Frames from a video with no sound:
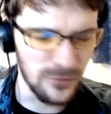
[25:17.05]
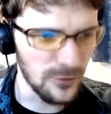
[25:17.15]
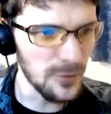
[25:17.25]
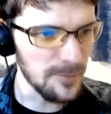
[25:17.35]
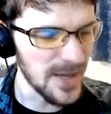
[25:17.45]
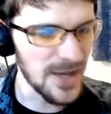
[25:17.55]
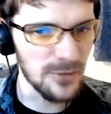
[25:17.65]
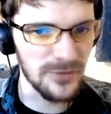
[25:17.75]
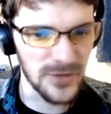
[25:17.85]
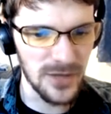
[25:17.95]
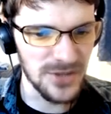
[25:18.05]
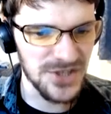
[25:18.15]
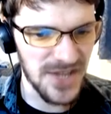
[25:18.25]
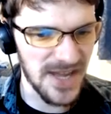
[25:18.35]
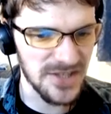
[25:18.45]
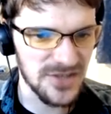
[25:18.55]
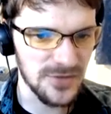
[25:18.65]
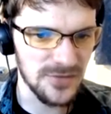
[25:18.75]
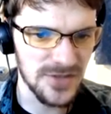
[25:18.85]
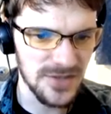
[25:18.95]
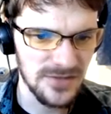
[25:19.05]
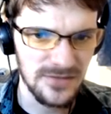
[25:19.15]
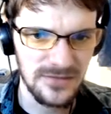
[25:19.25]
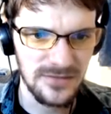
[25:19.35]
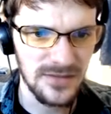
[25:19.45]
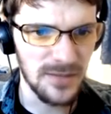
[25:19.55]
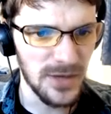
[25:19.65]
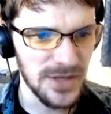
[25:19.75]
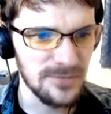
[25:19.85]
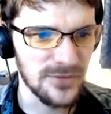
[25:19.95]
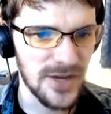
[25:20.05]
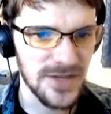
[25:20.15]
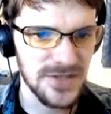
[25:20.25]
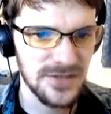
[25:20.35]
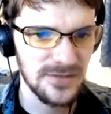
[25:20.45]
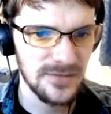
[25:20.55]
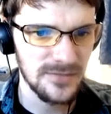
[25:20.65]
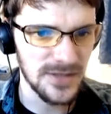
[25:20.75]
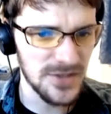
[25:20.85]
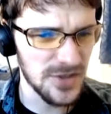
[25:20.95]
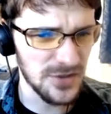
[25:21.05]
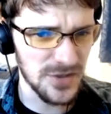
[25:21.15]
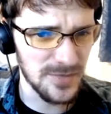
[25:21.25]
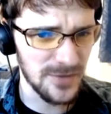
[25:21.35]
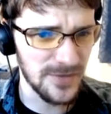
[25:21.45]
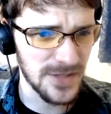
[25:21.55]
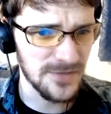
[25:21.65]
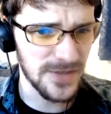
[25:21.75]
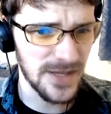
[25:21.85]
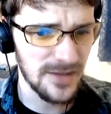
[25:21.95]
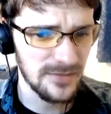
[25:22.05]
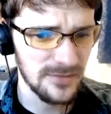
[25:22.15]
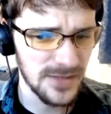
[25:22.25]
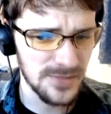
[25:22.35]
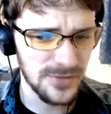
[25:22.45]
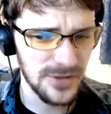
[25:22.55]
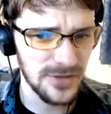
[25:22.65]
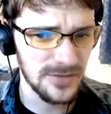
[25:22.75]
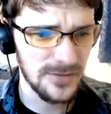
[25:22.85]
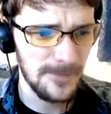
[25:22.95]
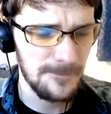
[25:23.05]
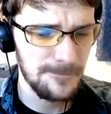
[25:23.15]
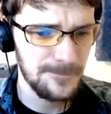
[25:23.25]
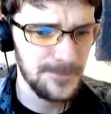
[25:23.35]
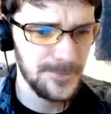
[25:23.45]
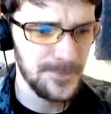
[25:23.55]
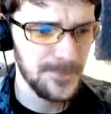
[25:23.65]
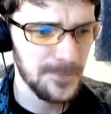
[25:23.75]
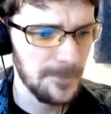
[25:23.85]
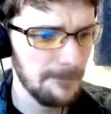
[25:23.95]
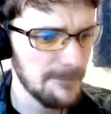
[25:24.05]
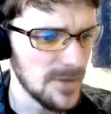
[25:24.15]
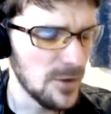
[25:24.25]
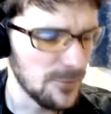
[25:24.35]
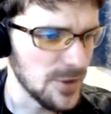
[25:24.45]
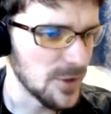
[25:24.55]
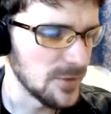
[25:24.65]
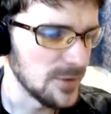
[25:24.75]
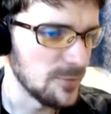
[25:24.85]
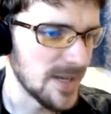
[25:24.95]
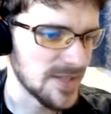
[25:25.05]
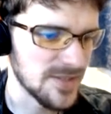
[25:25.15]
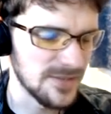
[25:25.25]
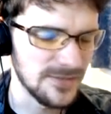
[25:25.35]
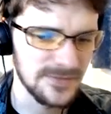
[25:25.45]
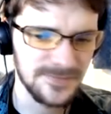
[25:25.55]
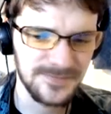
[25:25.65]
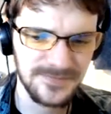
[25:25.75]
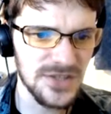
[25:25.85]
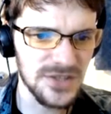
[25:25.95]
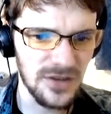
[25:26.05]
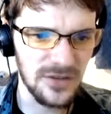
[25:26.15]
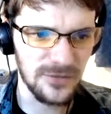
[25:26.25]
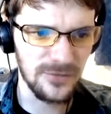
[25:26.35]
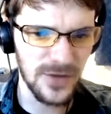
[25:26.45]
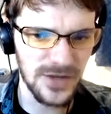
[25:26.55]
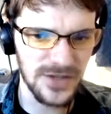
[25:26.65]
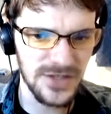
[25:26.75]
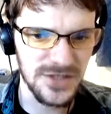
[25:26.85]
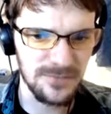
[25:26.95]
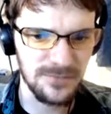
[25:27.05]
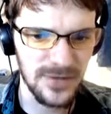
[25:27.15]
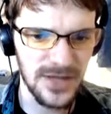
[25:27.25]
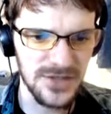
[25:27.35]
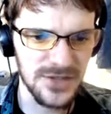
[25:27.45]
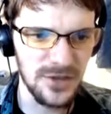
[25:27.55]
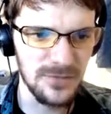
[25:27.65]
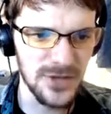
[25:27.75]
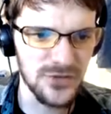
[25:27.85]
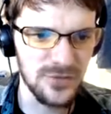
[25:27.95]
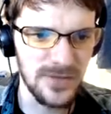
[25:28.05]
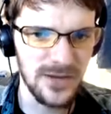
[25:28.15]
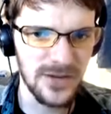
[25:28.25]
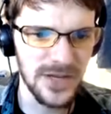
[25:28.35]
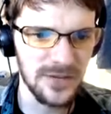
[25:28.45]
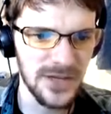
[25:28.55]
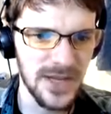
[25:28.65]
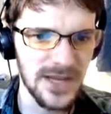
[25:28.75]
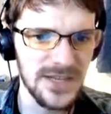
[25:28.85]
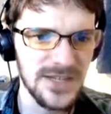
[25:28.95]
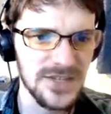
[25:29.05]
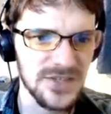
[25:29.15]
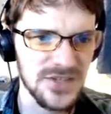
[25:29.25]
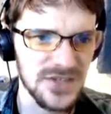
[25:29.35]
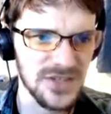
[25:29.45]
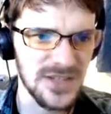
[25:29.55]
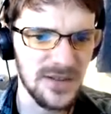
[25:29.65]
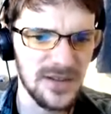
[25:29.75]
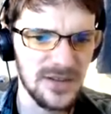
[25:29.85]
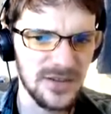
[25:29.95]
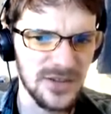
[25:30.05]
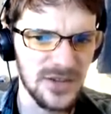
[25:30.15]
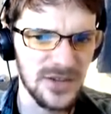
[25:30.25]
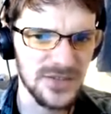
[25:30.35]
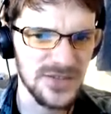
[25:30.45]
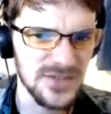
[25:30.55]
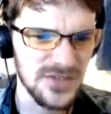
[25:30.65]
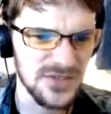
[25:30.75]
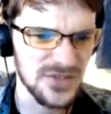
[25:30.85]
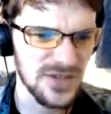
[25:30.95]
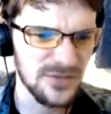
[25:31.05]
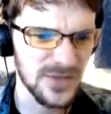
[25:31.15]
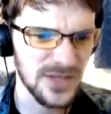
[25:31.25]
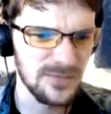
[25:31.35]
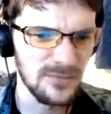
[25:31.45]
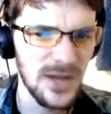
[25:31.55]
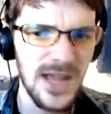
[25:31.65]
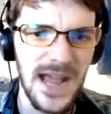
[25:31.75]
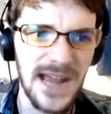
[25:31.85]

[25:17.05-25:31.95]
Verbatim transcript: You fought better with lower stats, dudes. I'm unimpressed. At least you got some offense for that. That's pretty good. Off you go, little bastard. He needs to- oh fuck, he needs to- there's no mushroom here anyway, and he needs to sleep- oh god, this is just everything on him.